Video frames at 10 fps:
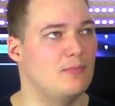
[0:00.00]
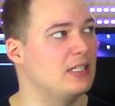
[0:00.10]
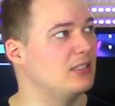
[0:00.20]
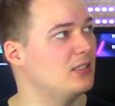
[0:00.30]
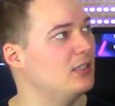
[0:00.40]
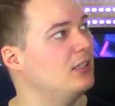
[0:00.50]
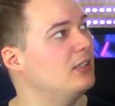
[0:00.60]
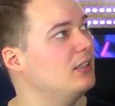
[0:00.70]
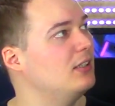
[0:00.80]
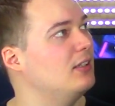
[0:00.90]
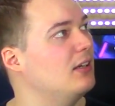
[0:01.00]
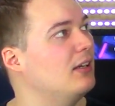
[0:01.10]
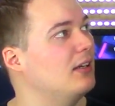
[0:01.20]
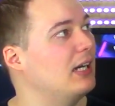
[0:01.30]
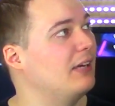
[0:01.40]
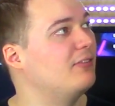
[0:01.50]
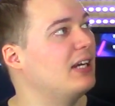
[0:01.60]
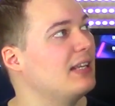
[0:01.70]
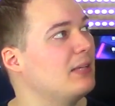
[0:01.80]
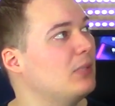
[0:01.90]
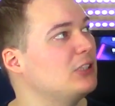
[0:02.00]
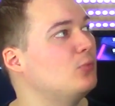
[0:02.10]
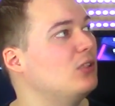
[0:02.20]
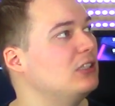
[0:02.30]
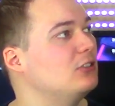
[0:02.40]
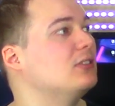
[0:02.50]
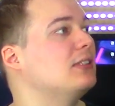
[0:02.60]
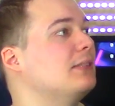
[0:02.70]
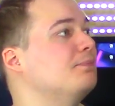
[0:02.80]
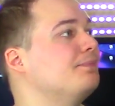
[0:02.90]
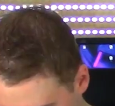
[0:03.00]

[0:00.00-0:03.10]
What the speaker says: mix. I find that much more interesting.